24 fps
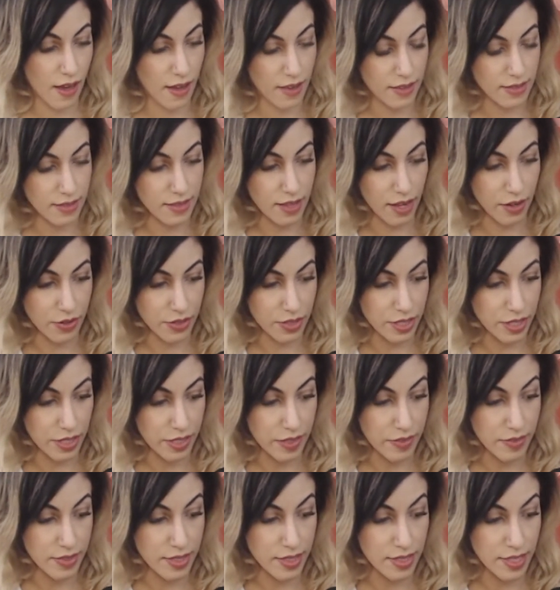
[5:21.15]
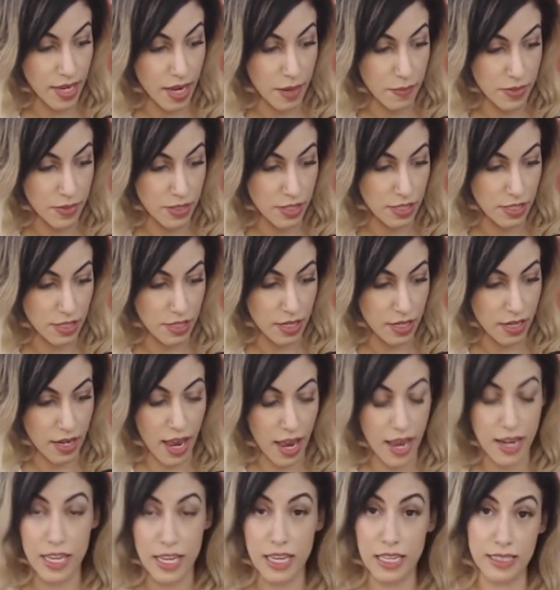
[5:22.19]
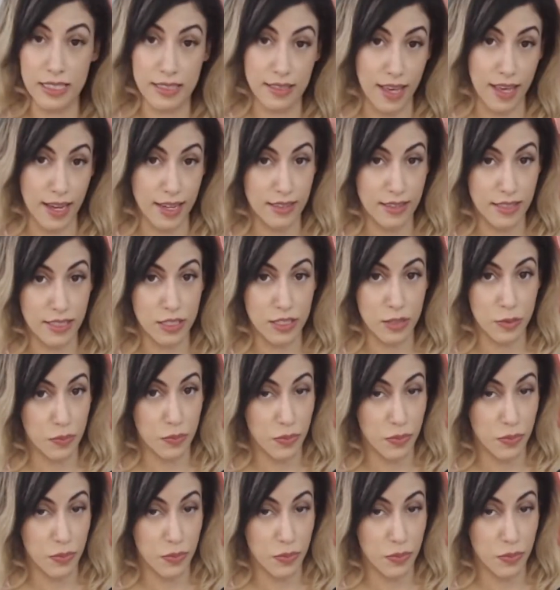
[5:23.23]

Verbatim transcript: Secretary of State position, and he is likely to